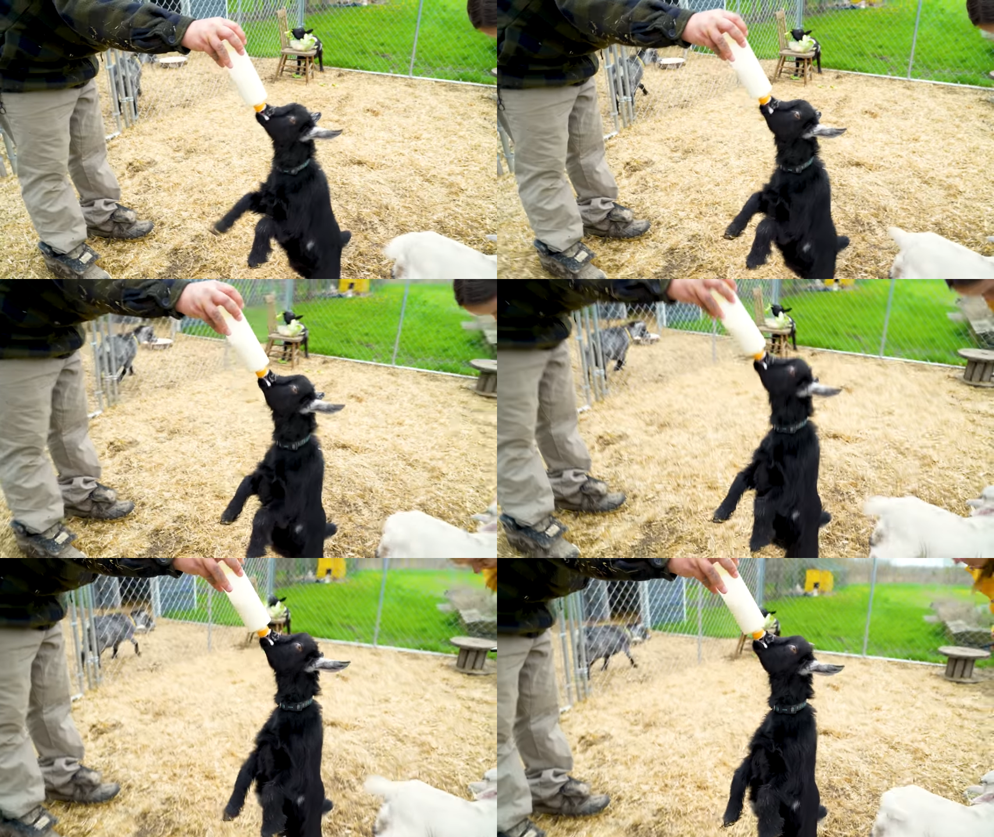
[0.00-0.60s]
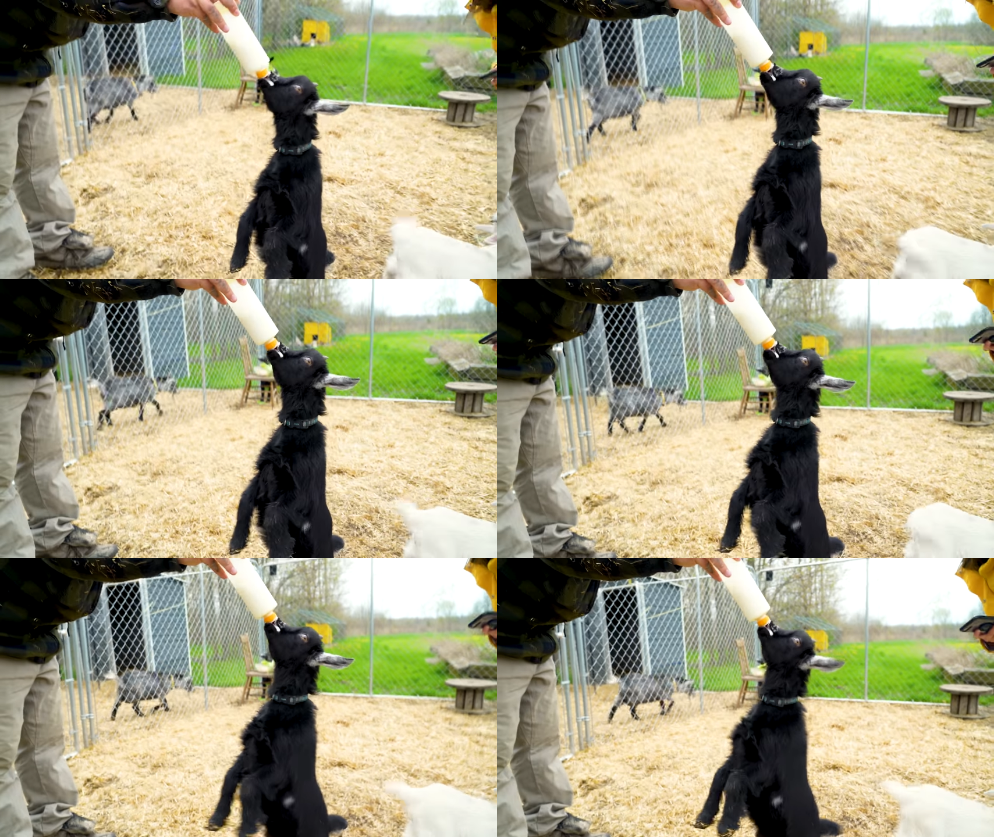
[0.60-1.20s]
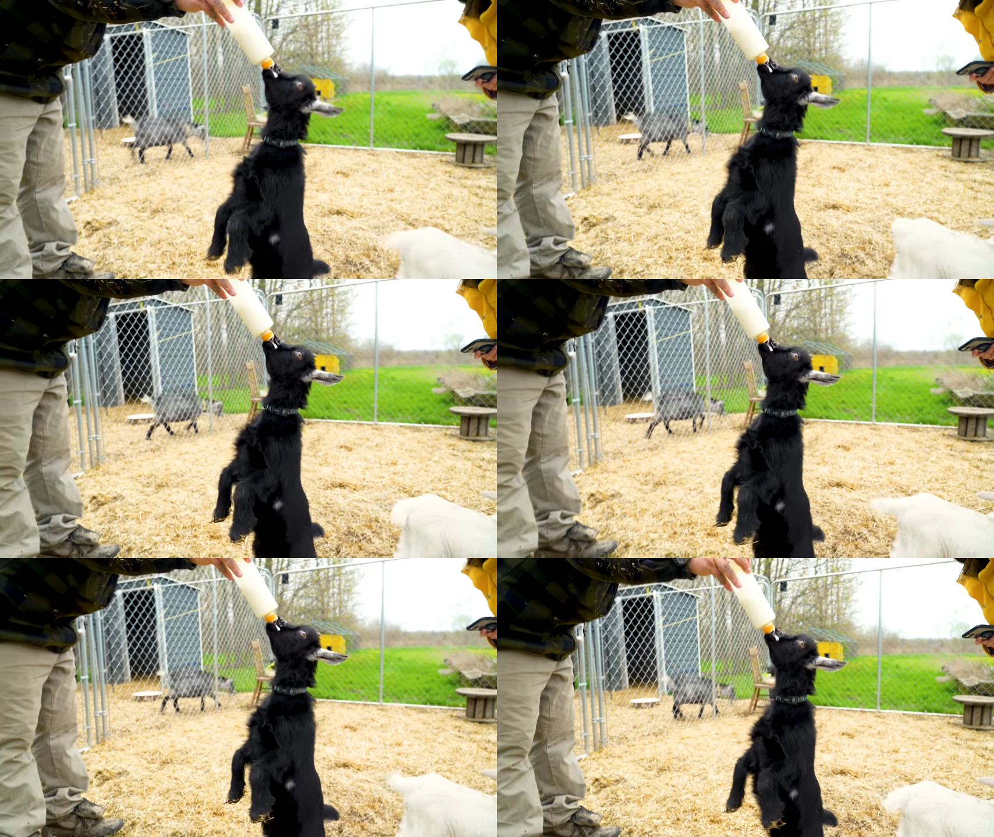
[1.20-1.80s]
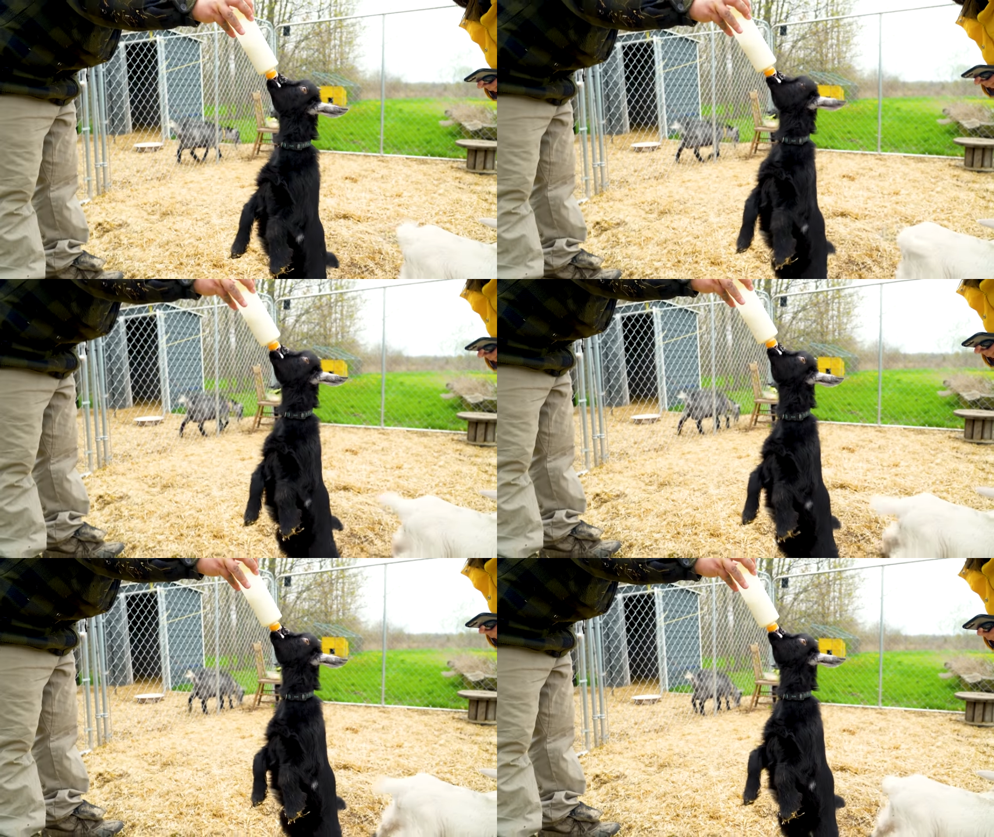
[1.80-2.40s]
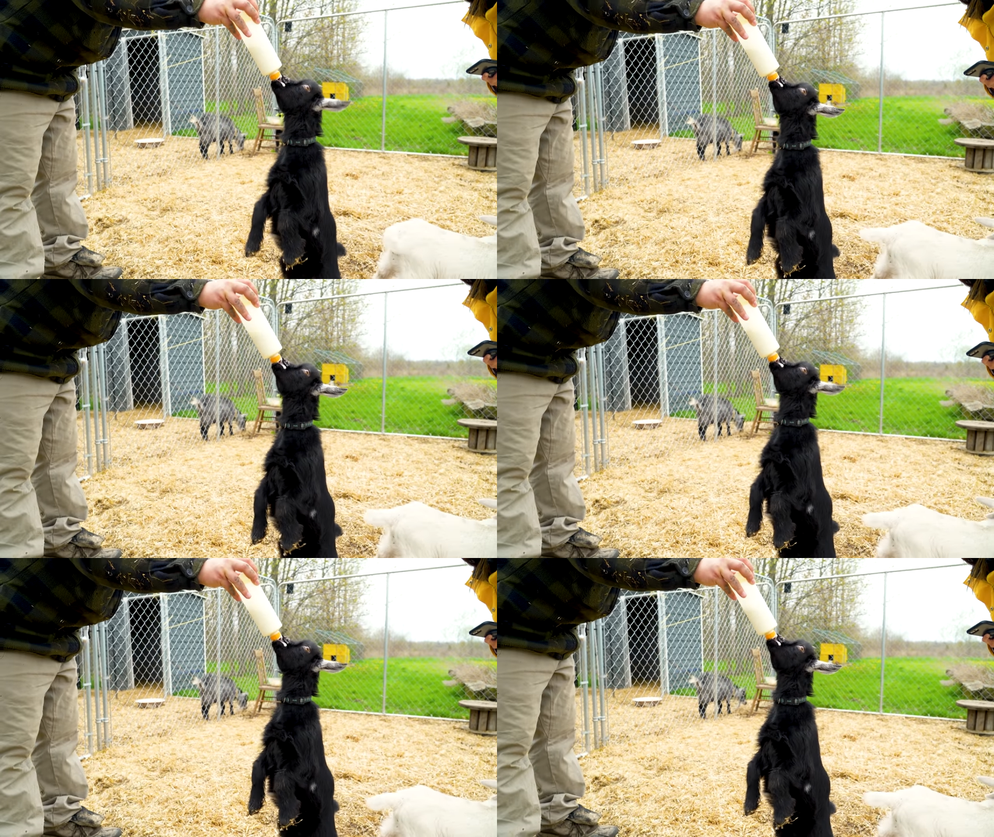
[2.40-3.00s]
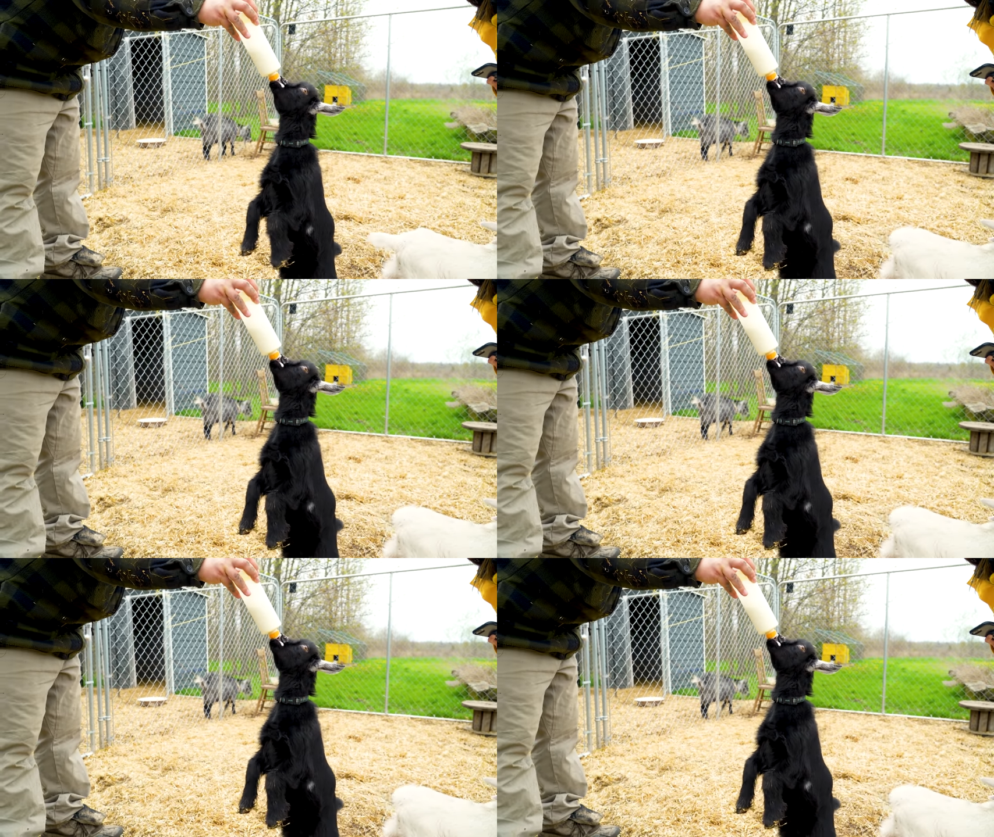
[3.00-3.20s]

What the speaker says: No face is visible, so there are no lips to read.